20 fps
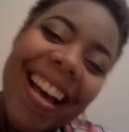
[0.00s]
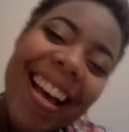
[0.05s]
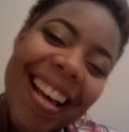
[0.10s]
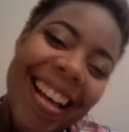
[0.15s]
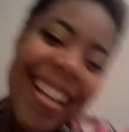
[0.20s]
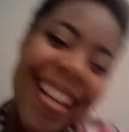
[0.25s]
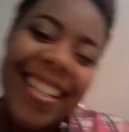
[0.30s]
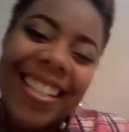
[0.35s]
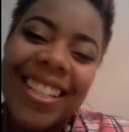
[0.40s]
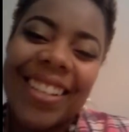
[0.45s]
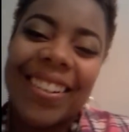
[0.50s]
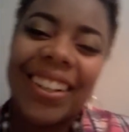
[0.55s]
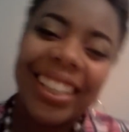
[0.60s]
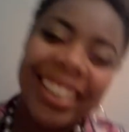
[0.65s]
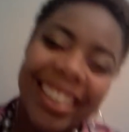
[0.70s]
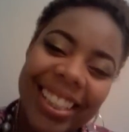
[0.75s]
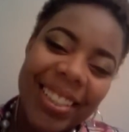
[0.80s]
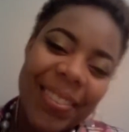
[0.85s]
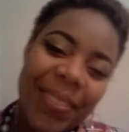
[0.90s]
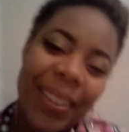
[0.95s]
So I
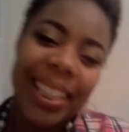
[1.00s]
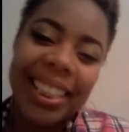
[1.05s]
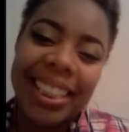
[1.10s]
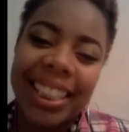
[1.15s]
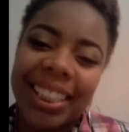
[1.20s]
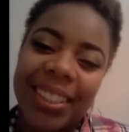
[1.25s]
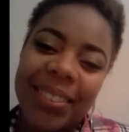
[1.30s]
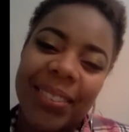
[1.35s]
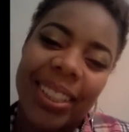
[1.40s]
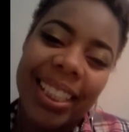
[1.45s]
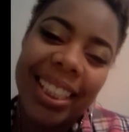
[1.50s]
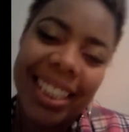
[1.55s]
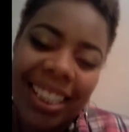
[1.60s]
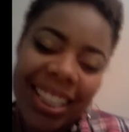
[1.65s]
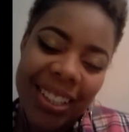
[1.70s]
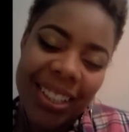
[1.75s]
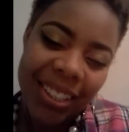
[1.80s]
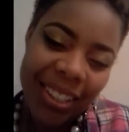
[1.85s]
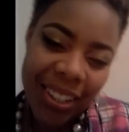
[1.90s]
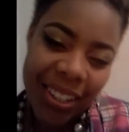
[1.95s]
just basically want to tell
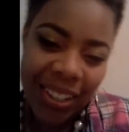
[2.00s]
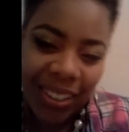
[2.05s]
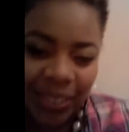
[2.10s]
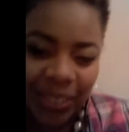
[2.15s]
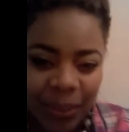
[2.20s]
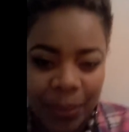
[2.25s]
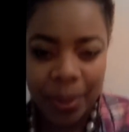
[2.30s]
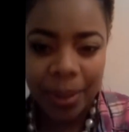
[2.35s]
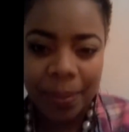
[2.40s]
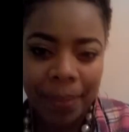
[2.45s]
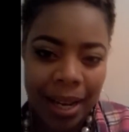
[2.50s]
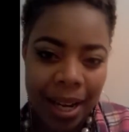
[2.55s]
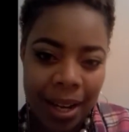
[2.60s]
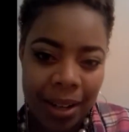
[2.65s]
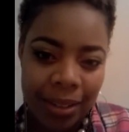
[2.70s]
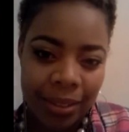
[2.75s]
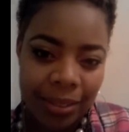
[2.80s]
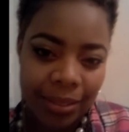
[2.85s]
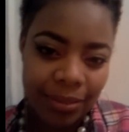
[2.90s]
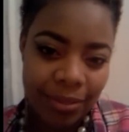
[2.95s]
y'all a little bit
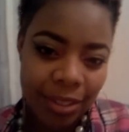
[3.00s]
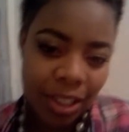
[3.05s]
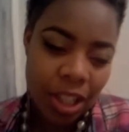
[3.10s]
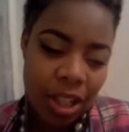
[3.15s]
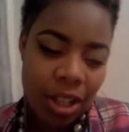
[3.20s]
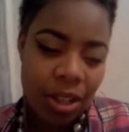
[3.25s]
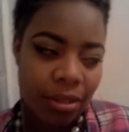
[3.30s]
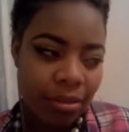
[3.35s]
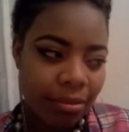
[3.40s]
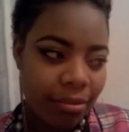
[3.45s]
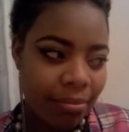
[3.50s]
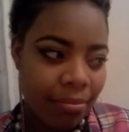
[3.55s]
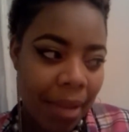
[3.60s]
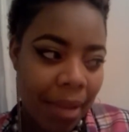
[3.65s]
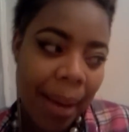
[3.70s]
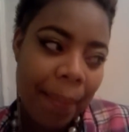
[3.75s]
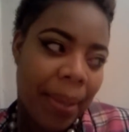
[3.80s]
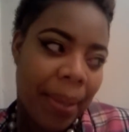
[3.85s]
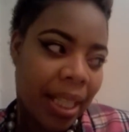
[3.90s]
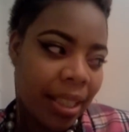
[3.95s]
about, you know, my
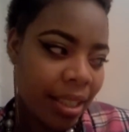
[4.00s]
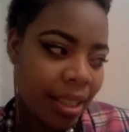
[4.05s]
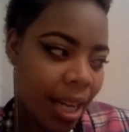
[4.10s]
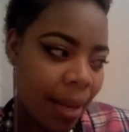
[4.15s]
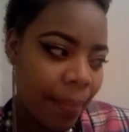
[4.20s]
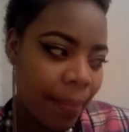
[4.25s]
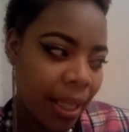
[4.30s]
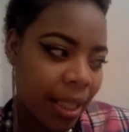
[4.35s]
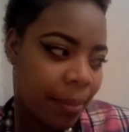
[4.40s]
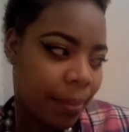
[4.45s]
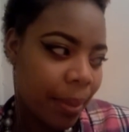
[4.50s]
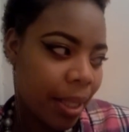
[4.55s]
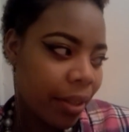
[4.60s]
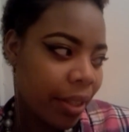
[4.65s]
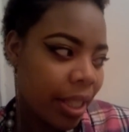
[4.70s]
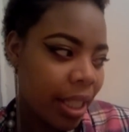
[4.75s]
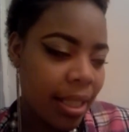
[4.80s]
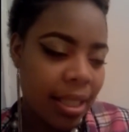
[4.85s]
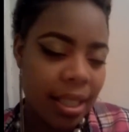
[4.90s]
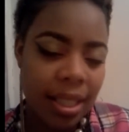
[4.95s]
big chop
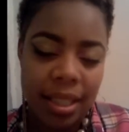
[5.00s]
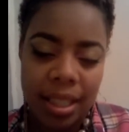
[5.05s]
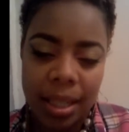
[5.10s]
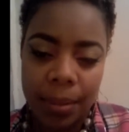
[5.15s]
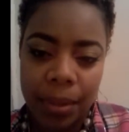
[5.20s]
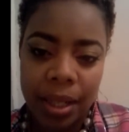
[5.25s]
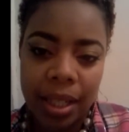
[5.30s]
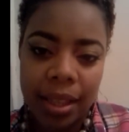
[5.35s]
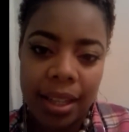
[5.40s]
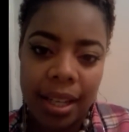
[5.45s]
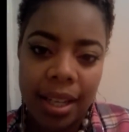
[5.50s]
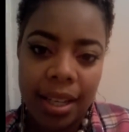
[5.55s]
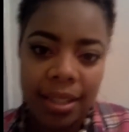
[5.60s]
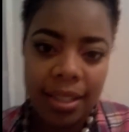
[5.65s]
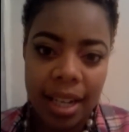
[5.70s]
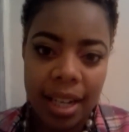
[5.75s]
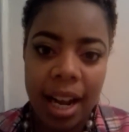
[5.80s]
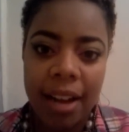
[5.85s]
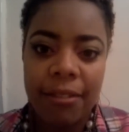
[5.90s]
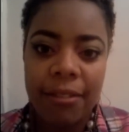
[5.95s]
experience and some of the things that
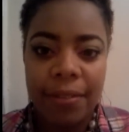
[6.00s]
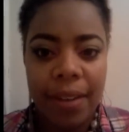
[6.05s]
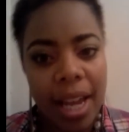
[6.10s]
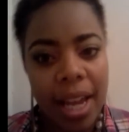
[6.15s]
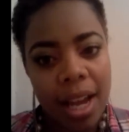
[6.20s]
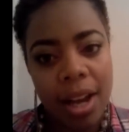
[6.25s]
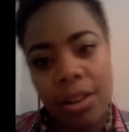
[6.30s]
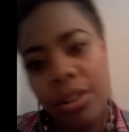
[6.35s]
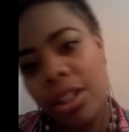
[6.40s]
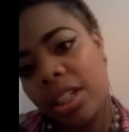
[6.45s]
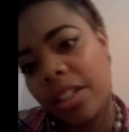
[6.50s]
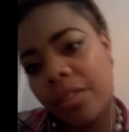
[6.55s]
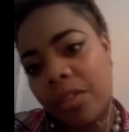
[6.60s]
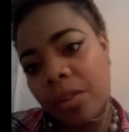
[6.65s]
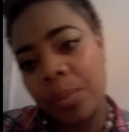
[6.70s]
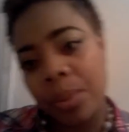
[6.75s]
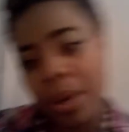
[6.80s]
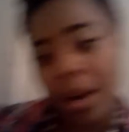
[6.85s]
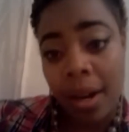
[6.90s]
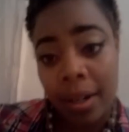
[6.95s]
I found, the different
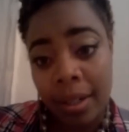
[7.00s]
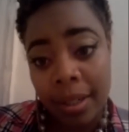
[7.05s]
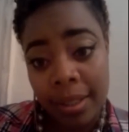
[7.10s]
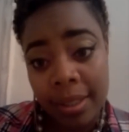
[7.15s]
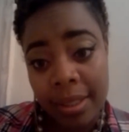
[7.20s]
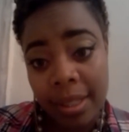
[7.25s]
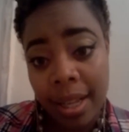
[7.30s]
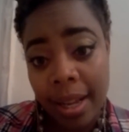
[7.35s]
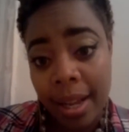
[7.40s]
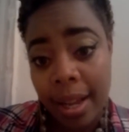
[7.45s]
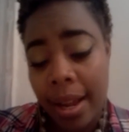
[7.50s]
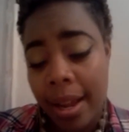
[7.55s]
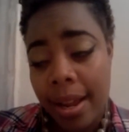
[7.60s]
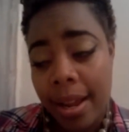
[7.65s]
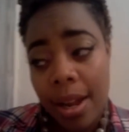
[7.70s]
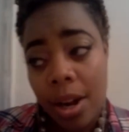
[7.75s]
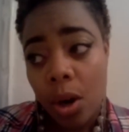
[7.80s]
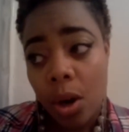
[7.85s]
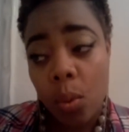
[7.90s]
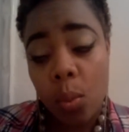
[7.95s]
products that
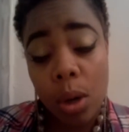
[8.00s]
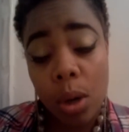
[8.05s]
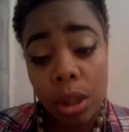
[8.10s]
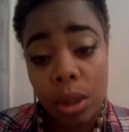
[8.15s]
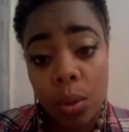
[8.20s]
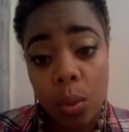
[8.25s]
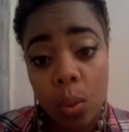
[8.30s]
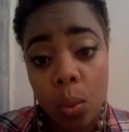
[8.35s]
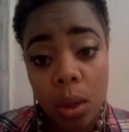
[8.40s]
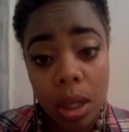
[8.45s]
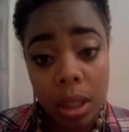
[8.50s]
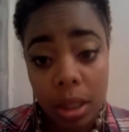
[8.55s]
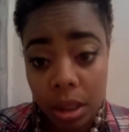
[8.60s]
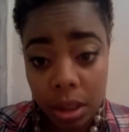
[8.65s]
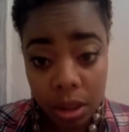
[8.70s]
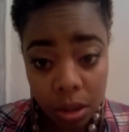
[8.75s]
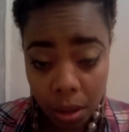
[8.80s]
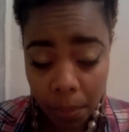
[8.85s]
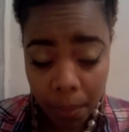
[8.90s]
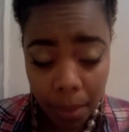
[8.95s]
work wonders
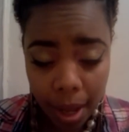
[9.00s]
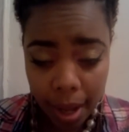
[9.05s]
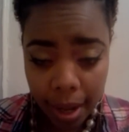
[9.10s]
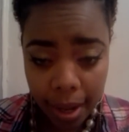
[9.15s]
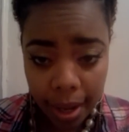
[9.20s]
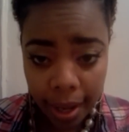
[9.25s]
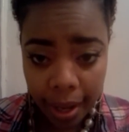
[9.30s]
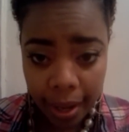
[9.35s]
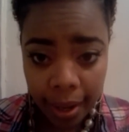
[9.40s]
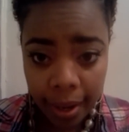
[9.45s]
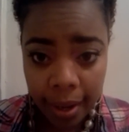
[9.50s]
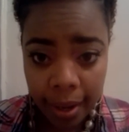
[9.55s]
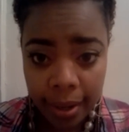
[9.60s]
on my head.